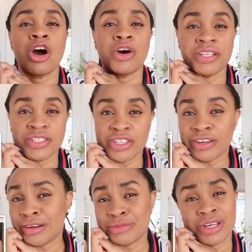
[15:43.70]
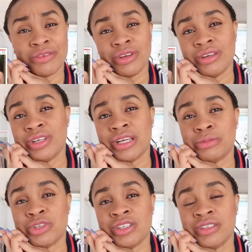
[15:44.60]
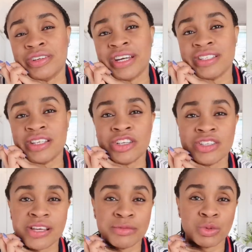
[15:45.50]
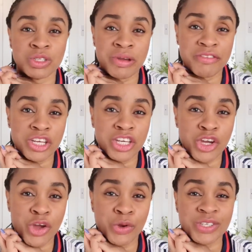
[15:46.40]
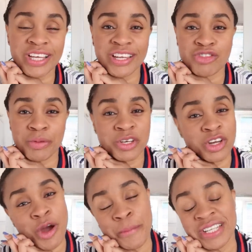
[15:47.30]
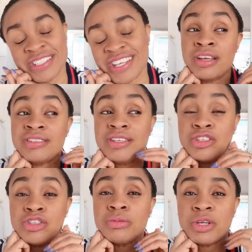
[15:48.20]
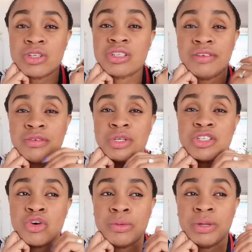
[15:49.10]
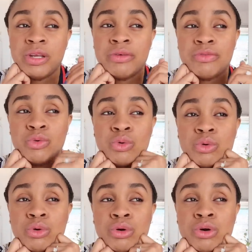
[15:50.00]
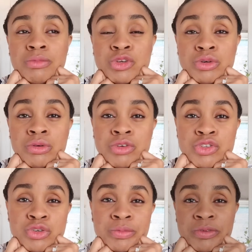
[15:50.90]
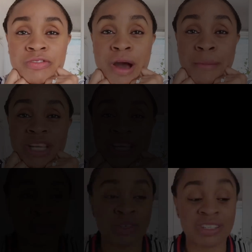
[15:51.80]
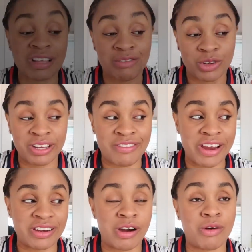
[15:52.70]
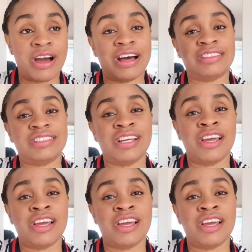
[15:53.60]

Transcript: on Instagram. So I really, really appreciate you guys taking your time to watch my videos and dropping your comments. Stay tuned because the giveaway is coming for your YouTube family. So I'm gonna start vlogging right now and